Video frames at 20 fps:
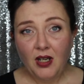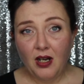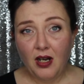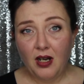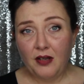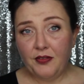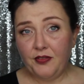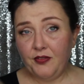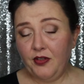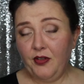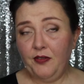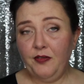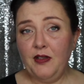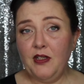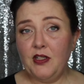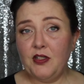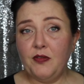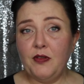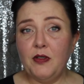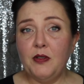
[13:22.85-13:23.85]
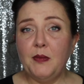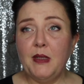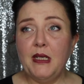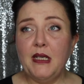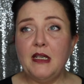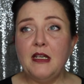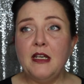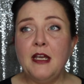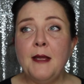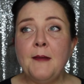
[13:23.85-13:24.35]
after I finish
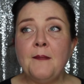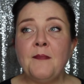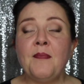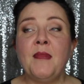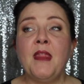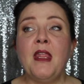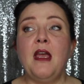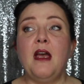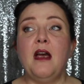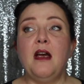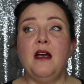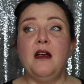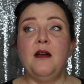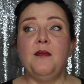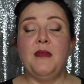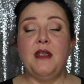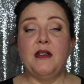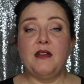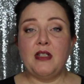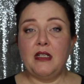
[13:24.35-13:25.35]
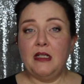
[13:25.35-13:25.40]
filming, there's